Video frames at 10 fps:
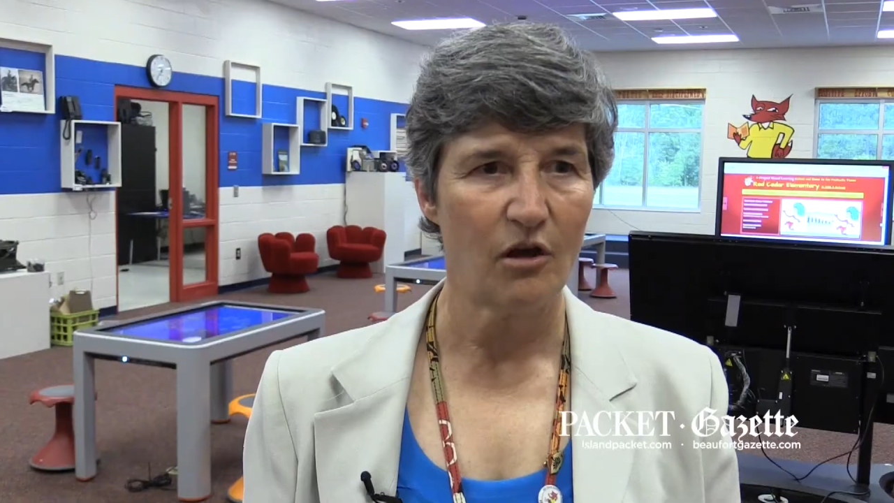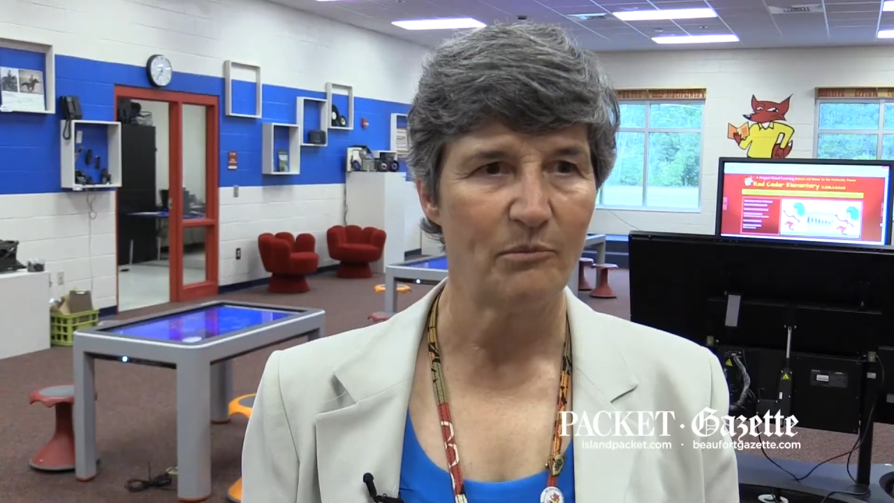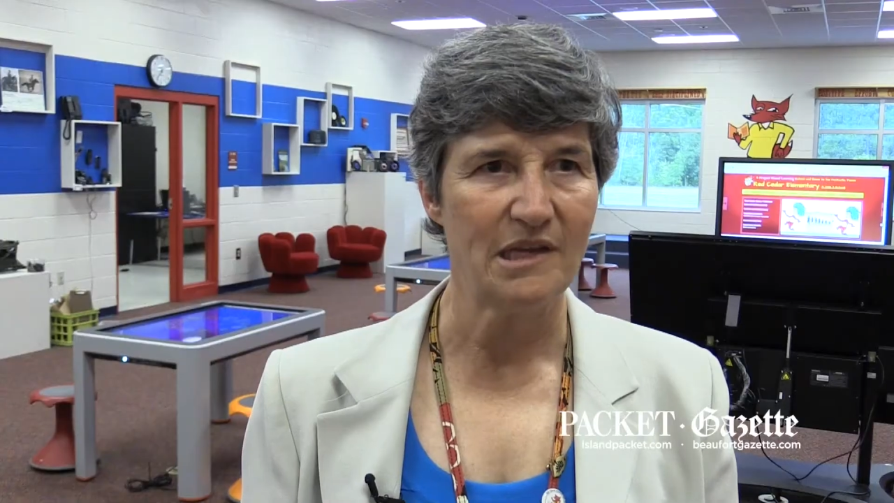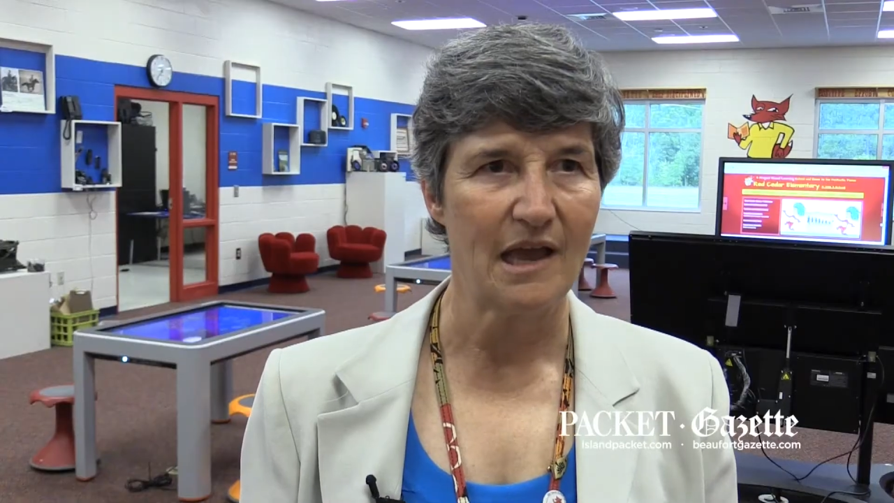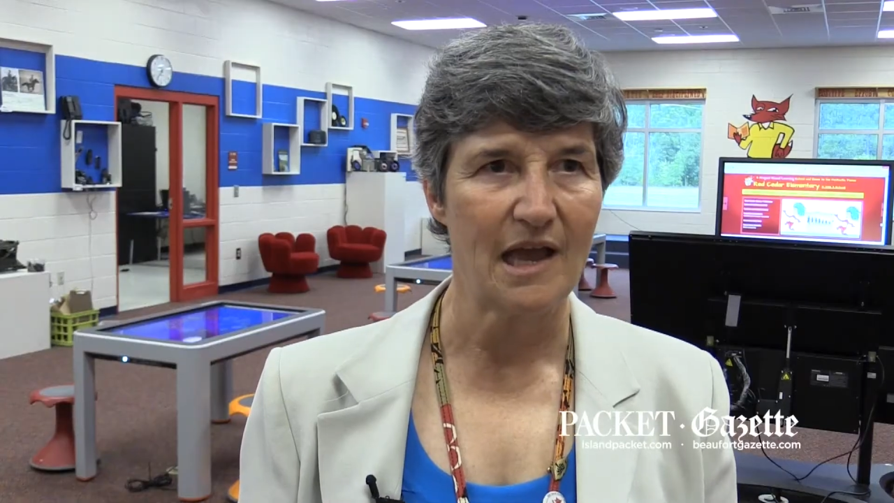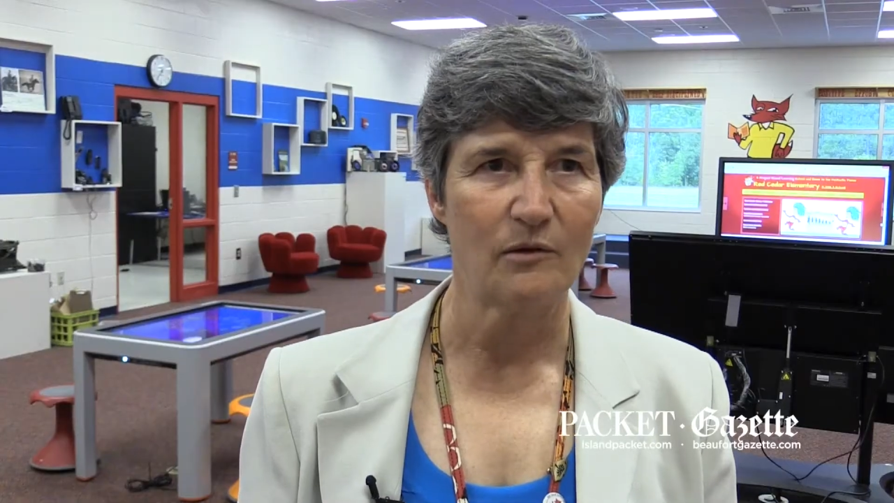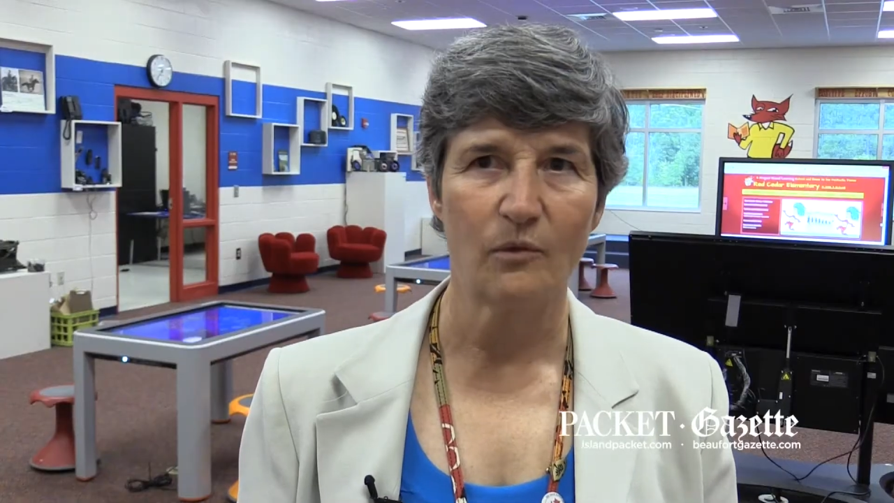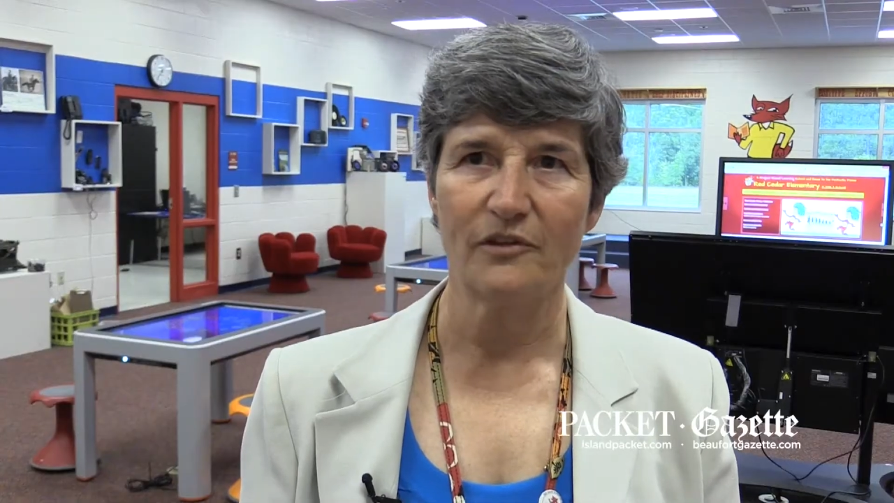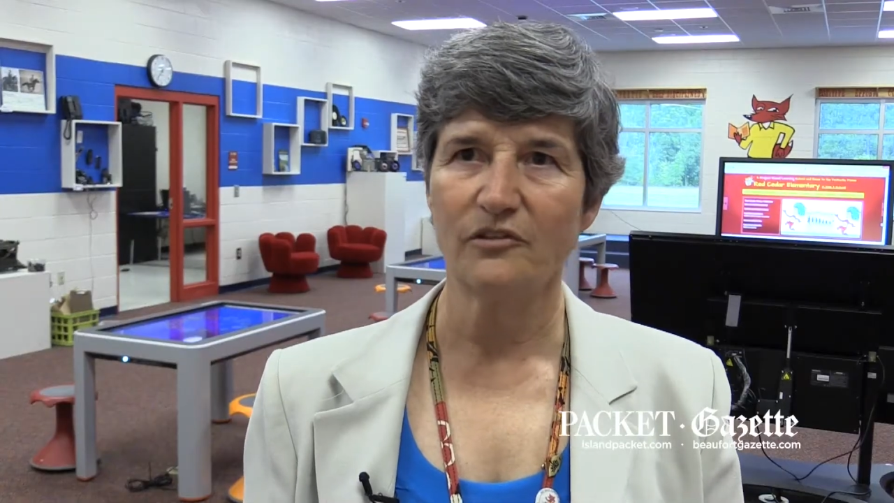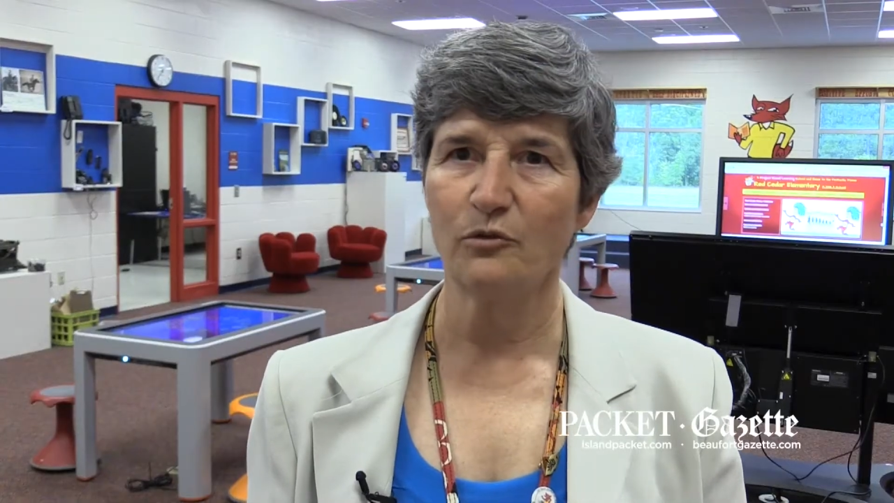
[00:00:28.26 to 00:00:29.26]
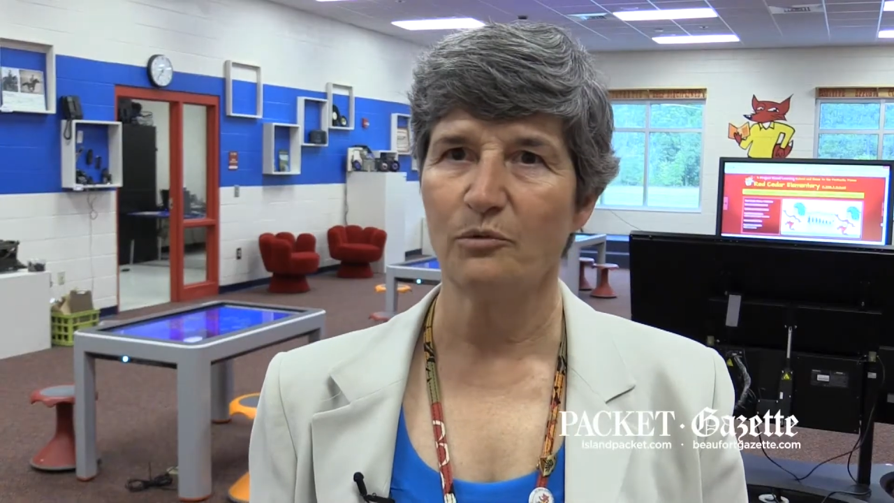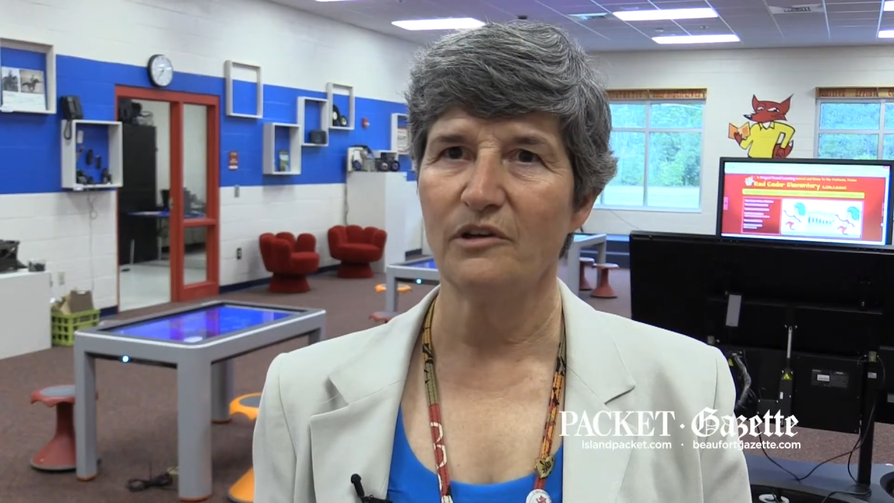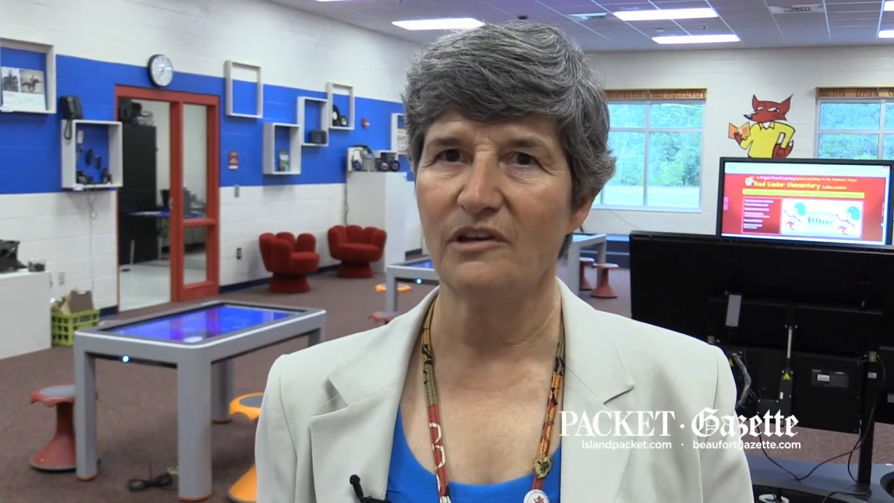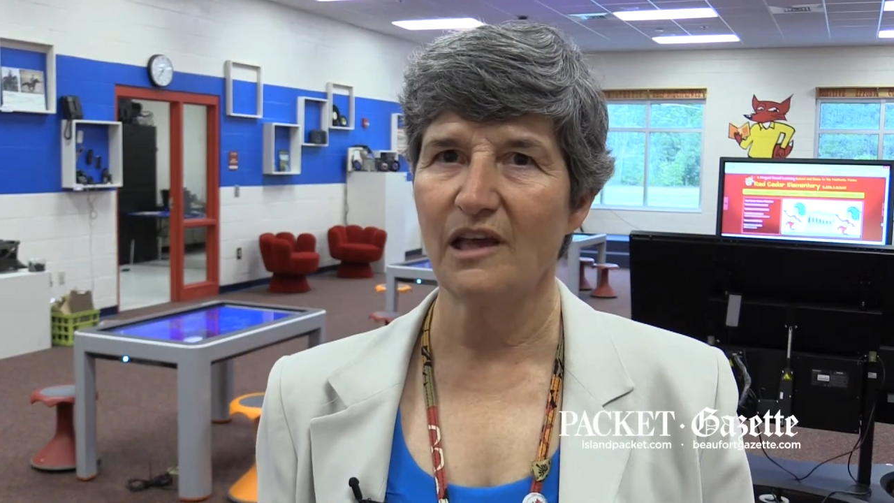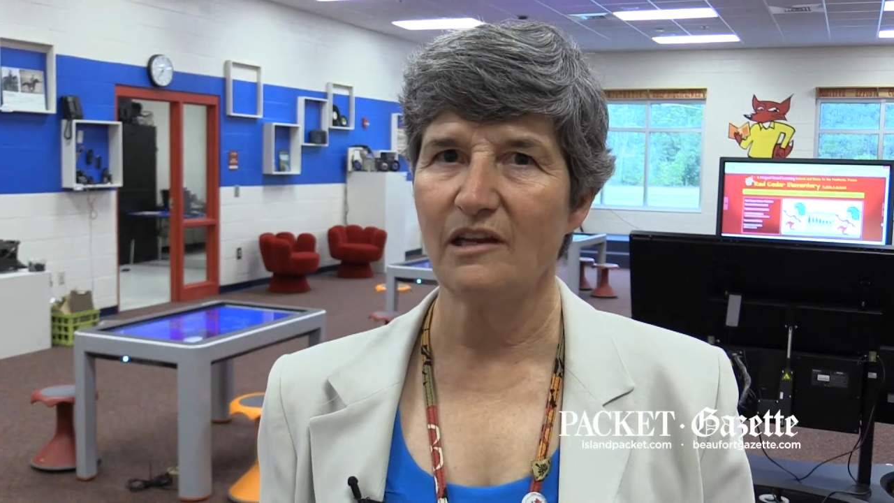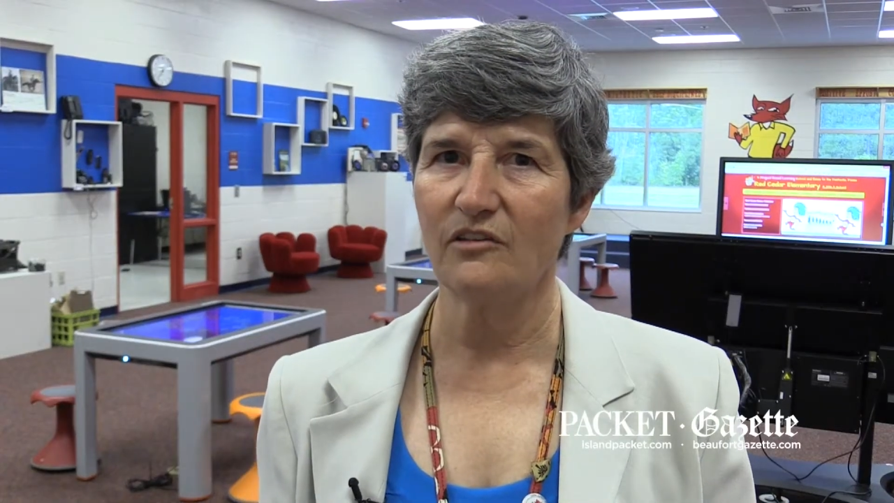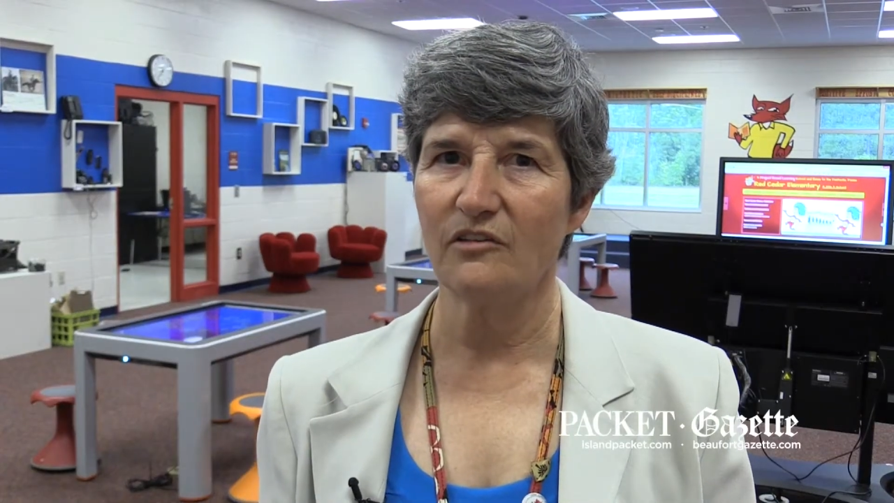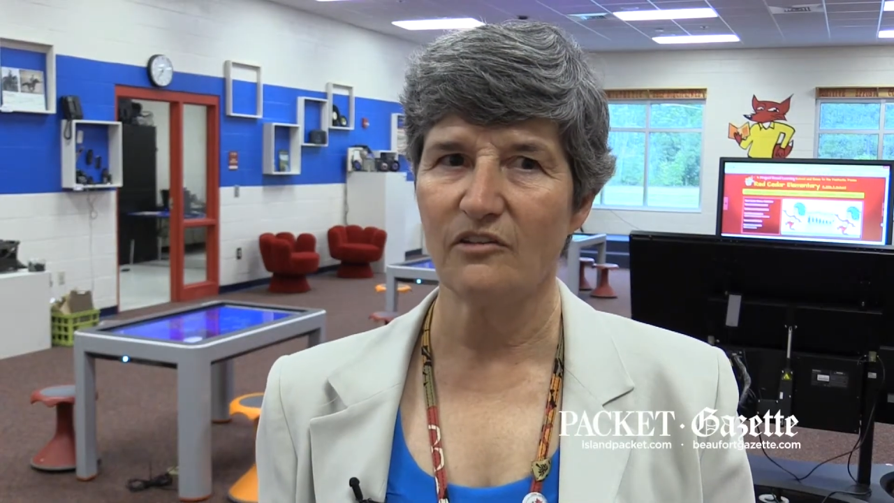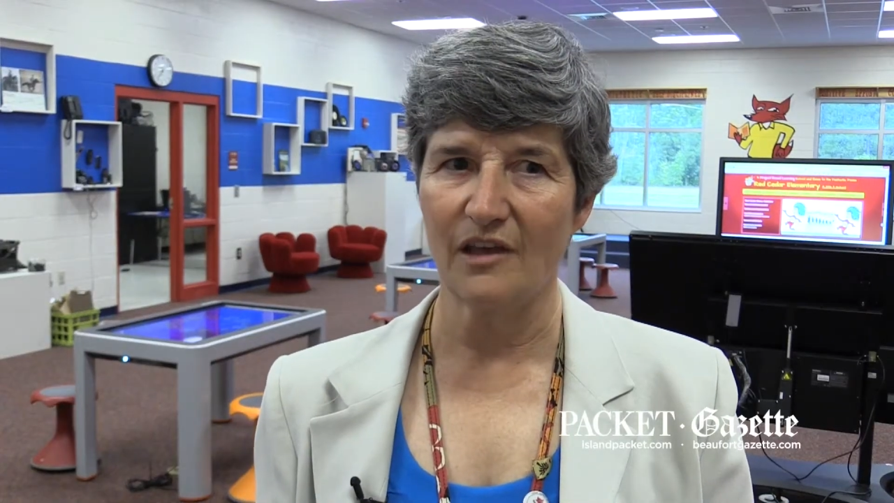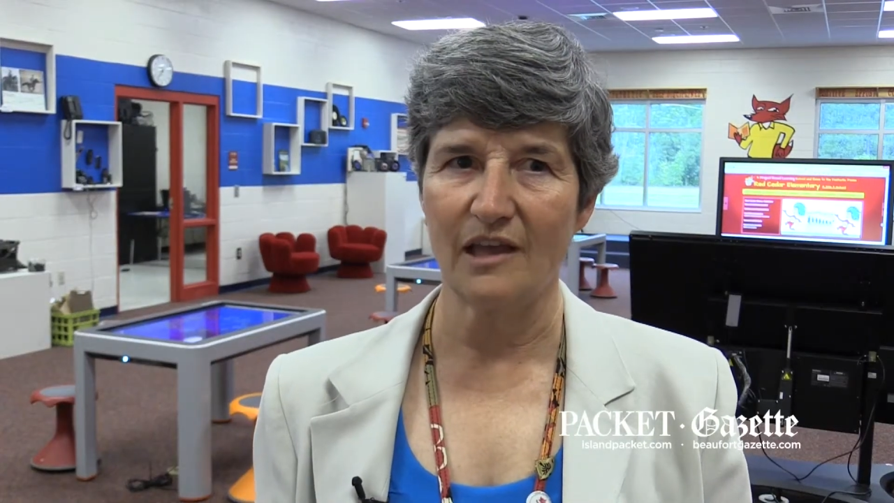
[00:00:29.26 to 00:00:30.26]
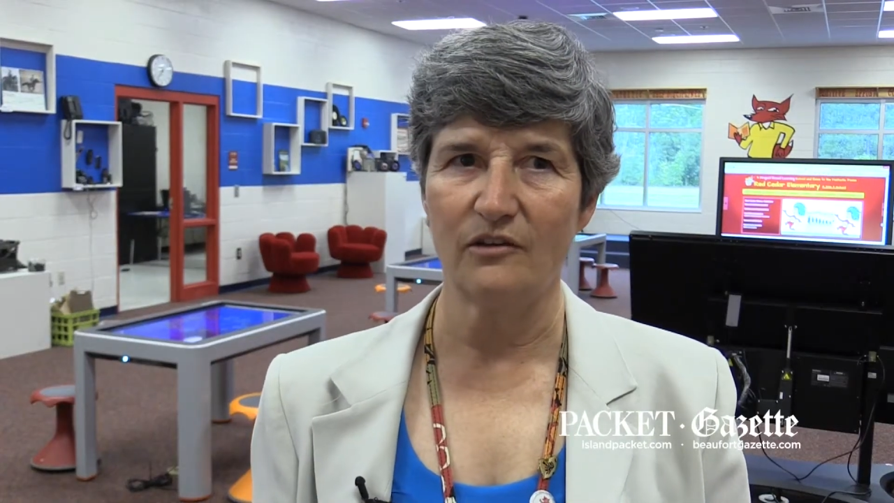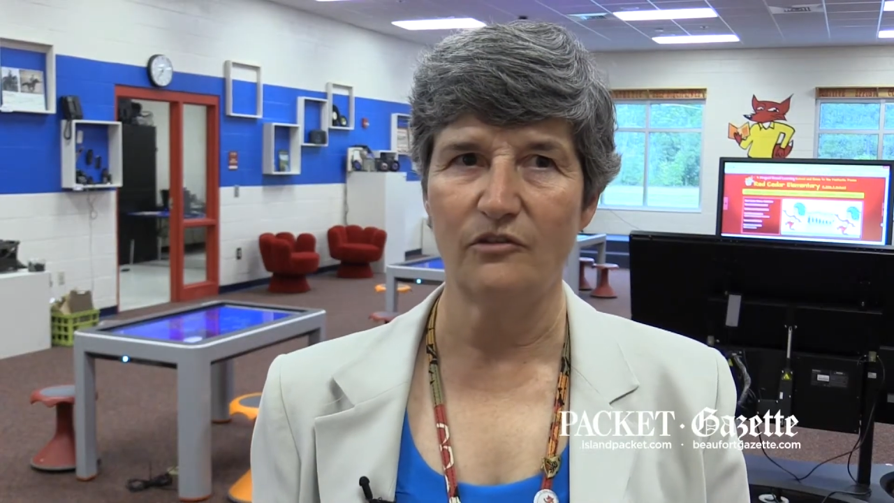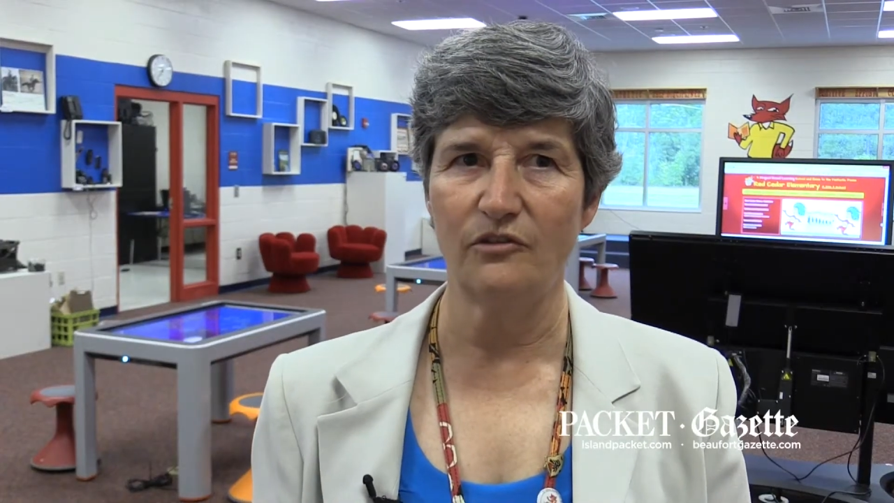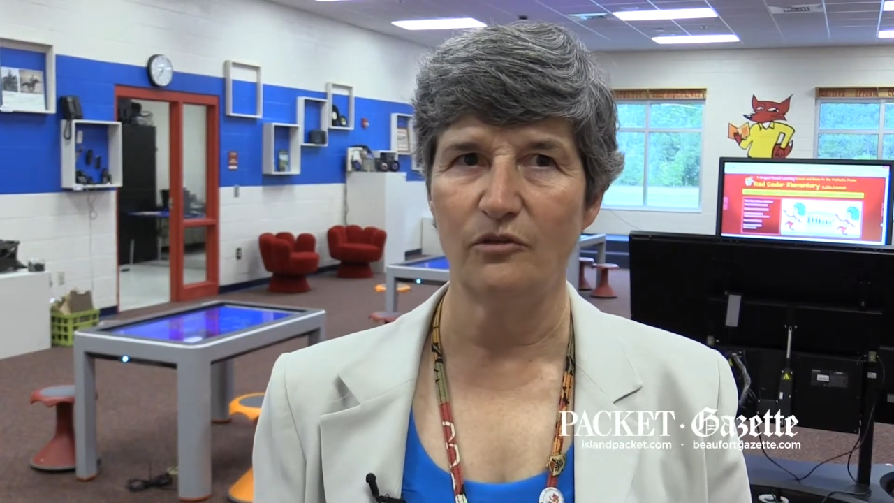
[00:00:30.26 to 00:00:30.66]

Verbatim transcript: all began when the superintendent said